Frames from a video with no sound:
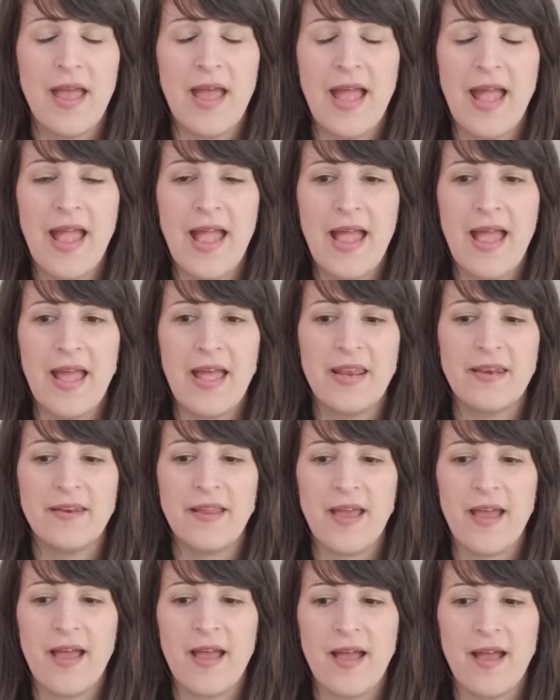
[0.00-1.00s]
And
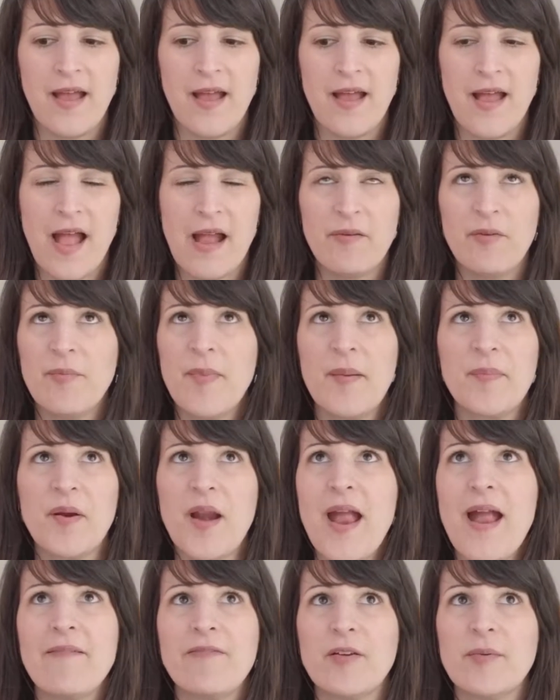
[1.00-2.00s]
I remember
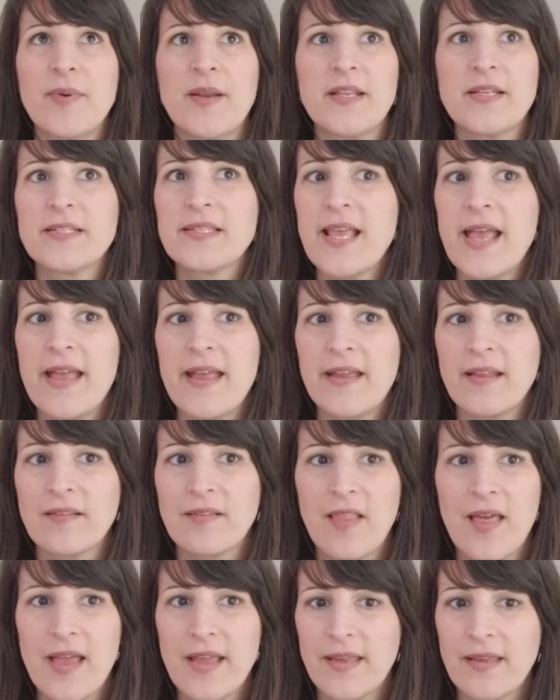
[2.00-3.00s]
everybody saying,
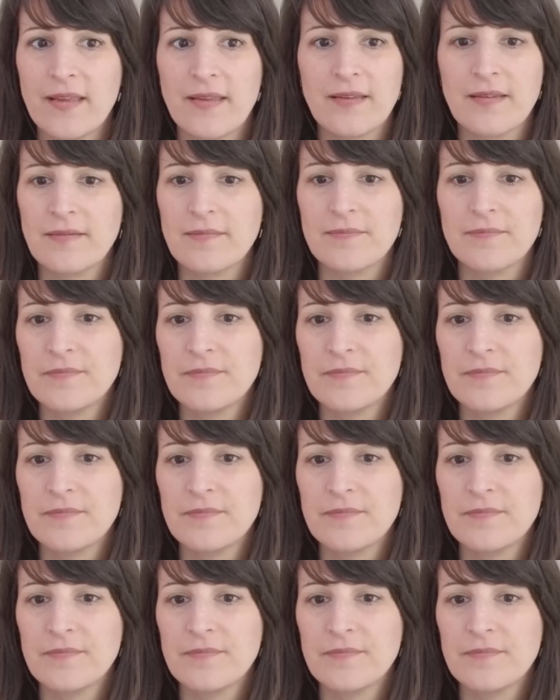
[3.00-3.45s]
like,